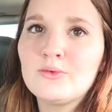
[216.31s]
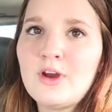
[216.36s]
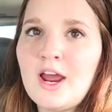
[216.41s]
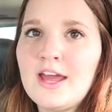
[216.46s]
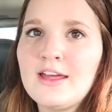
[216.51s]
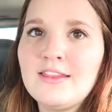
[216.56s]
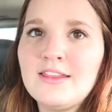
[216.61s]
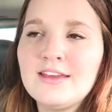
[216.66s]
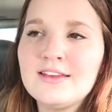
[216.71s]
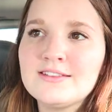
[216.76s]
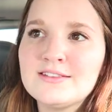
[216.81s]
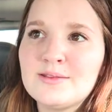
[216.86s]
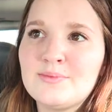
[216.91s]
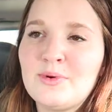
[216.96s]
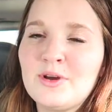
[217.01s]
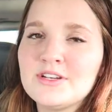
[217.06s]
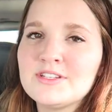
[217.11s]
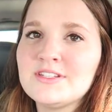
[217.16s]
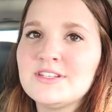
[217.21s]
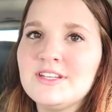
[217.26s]
Riley is the
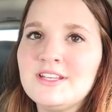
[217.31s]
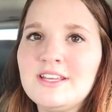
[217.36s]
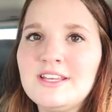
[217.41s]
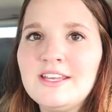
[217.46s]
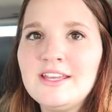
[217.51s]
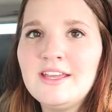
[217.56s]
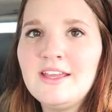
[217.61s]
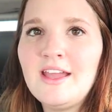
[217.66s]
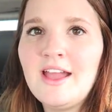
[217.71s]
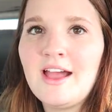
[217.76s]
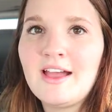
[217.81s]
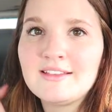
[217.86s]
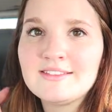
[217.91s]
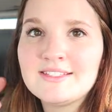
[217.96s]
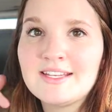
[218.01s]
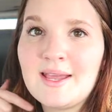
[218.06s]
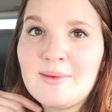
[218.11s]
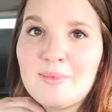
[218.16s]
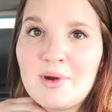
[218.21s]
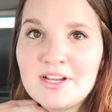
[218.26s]
person he has
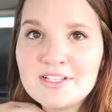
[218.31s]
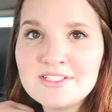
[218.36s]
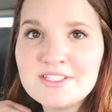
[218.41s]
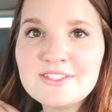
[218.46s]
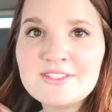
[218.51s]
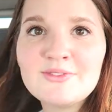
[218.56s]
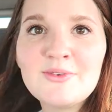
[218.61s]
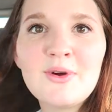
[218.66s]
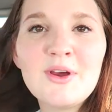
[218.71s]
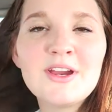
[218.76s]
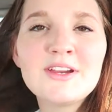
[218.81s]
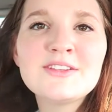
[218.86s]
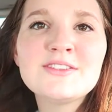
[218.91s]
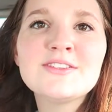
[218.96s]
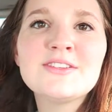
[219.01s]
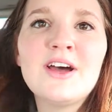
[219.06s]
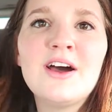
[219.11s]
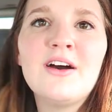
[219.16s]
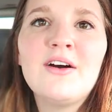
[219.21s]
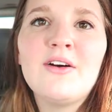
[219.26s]
to get presents for,
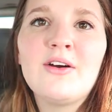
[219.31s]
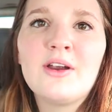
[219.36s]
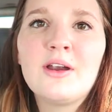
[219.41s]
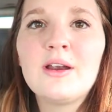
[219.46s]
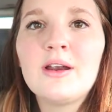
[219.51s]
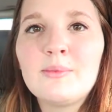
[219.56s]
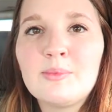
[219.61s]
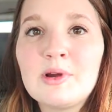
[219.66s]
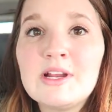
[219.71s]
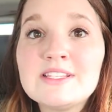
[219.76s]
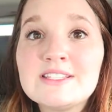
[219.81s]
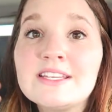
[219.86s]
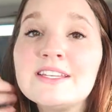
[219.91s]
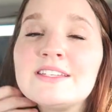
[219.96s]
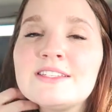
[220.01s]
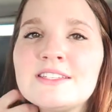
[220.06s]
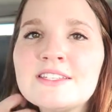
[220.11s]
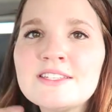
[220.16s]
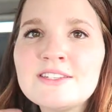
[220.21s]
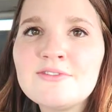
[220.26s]
so or
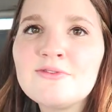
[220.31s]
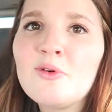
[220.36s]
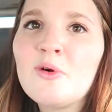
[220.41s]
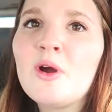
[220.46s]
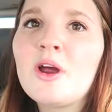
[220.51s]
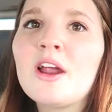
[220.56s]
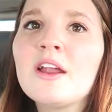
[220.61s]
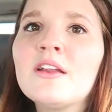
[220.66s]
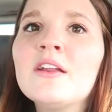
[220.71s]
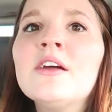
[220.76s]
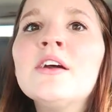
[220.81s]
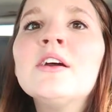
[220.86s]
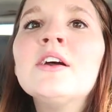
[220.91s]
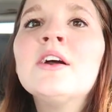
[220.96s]
present for